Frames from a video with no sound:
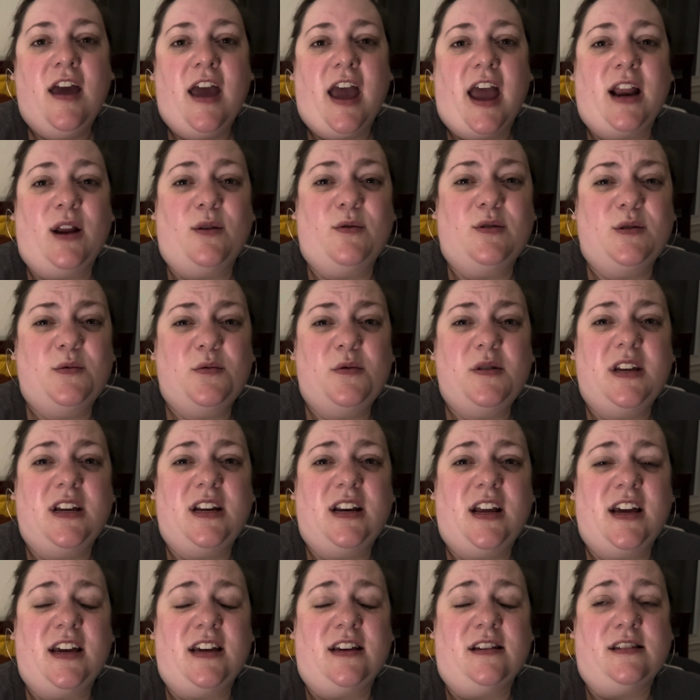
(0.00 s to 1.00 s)
and it was really
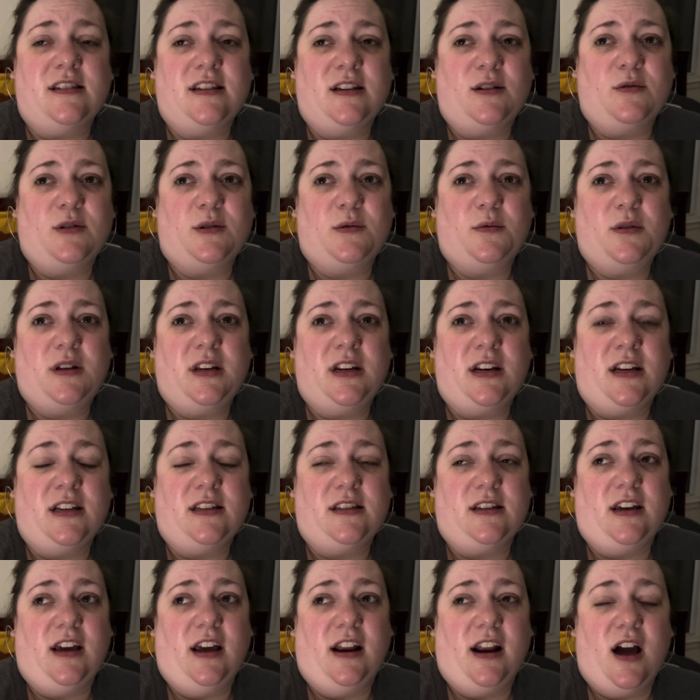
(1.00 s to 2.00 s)
nice. And it was really nice
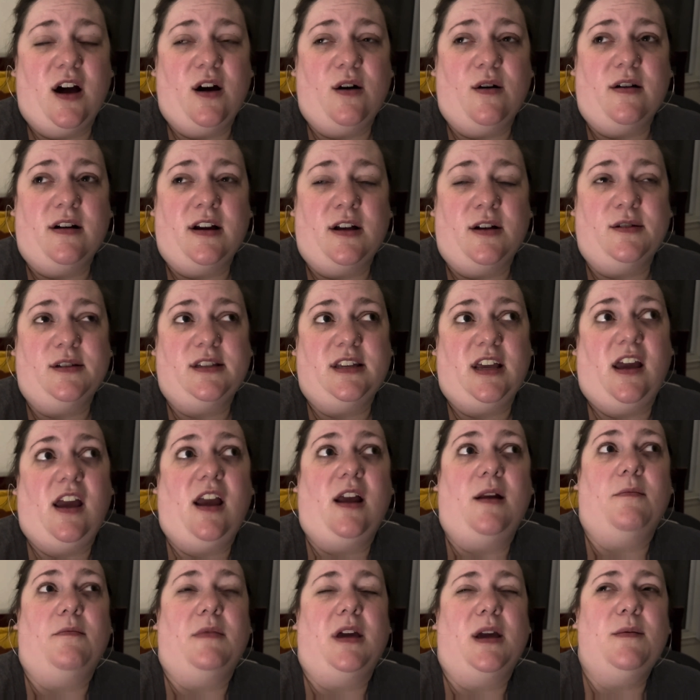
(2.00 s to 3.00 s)
to get out. And I was
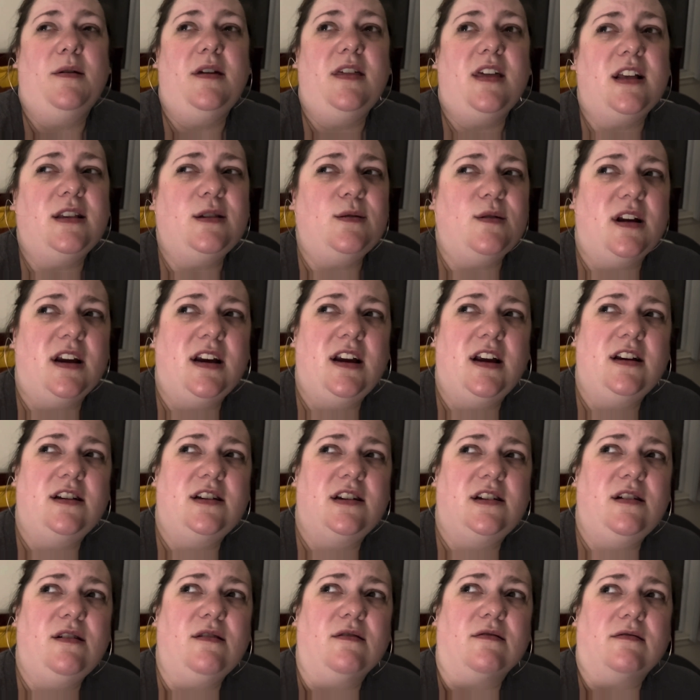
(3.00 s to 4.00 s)
thinking, maybe that's what I need to
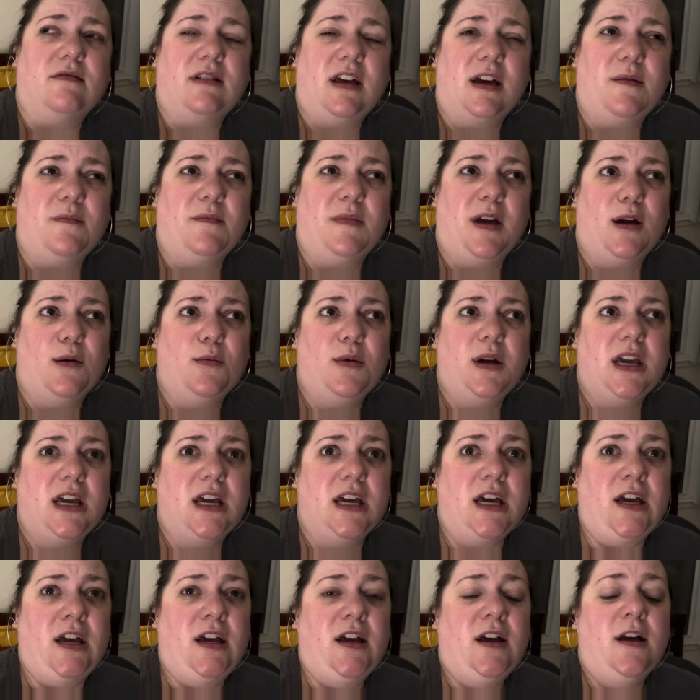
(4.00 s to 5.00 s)
do. Like
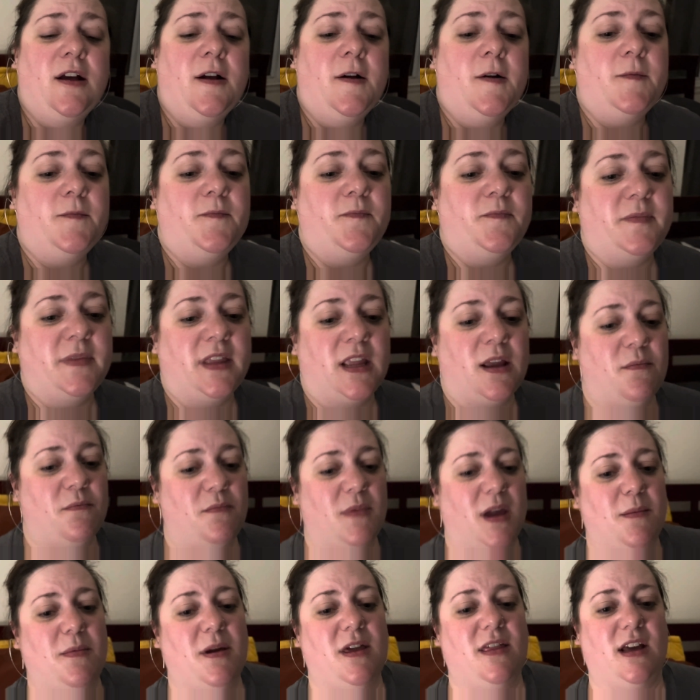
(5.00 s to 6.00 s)
maybe
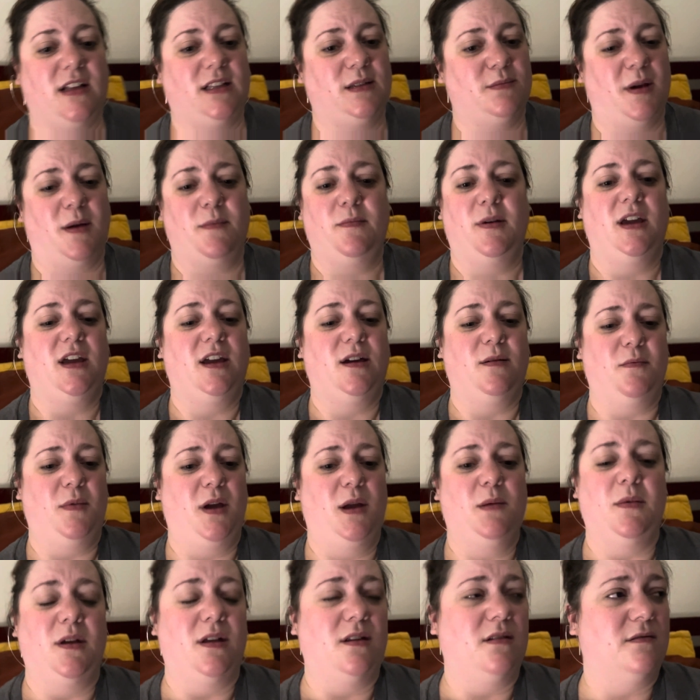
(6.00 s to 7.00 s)
that's my big
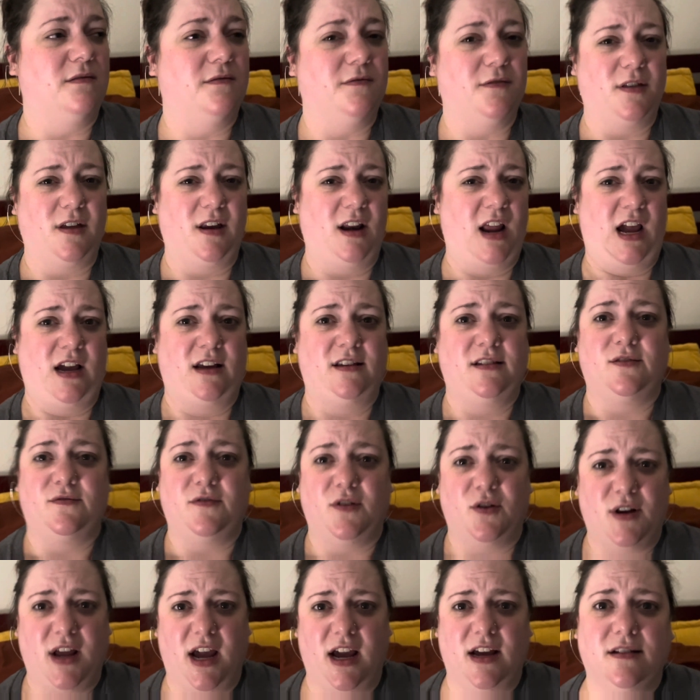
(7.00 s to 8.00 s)
commitment for the next
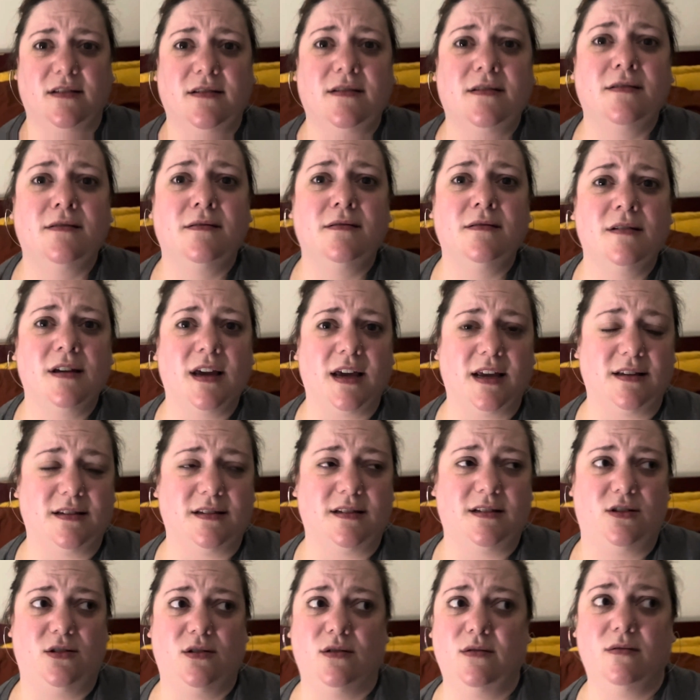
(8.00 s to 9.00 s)
few days,
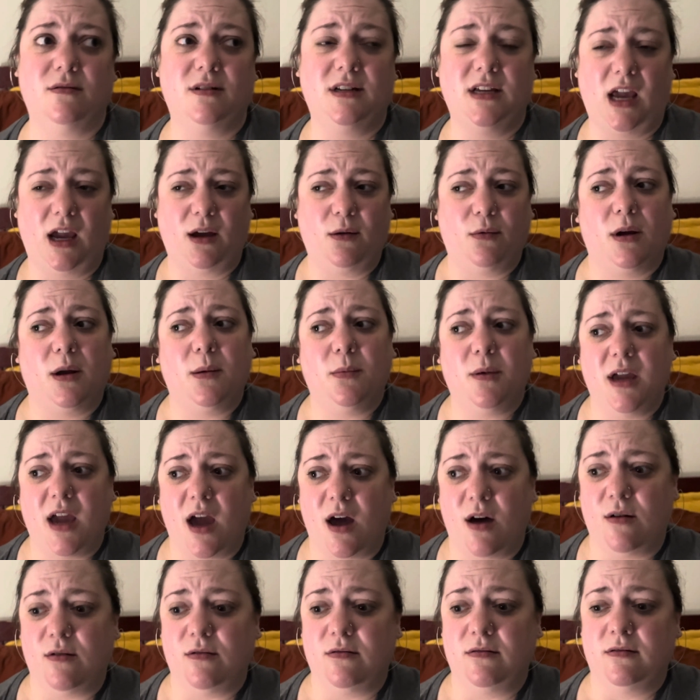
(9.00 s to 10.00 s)
is to take Rigby
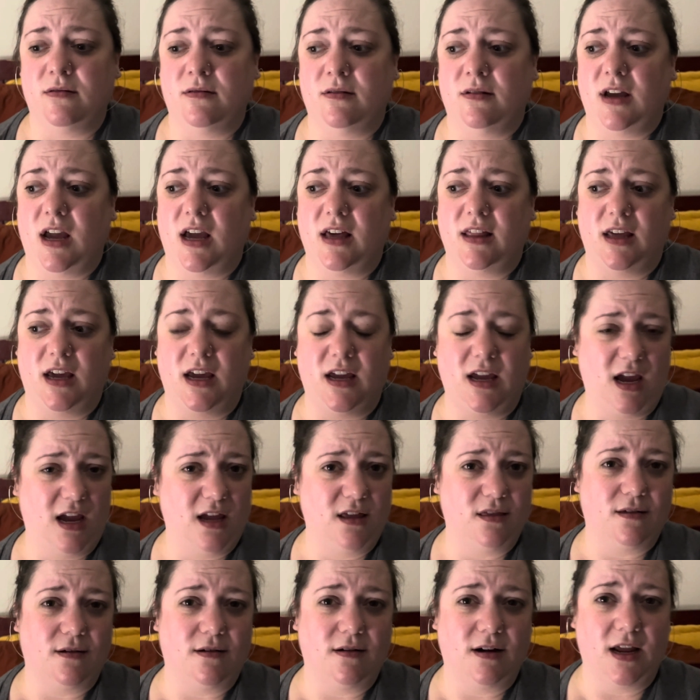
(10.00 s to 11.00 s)
out at like
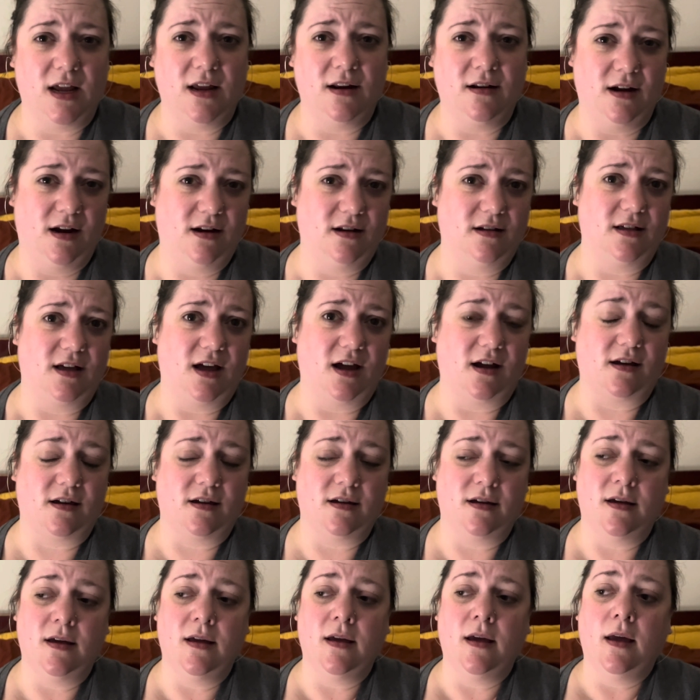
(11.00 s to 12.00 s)
8:30, 9 o'clock,
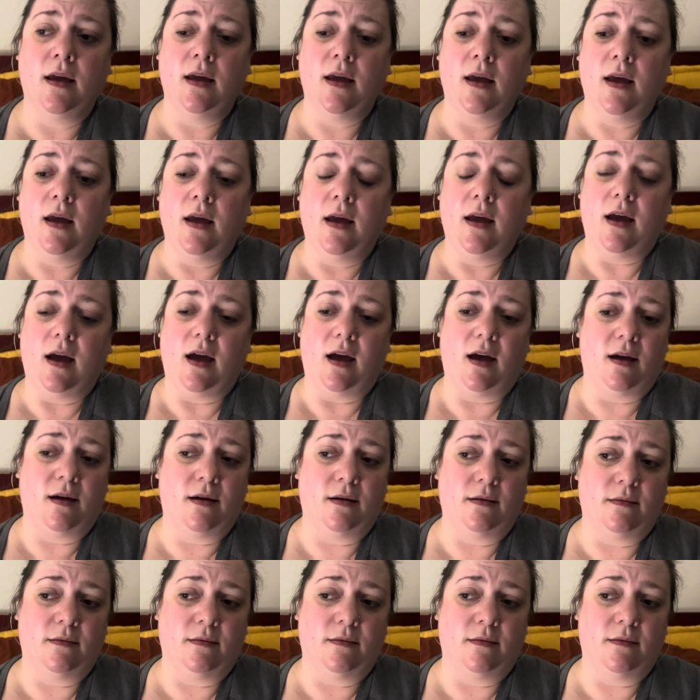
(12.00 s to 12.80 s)
you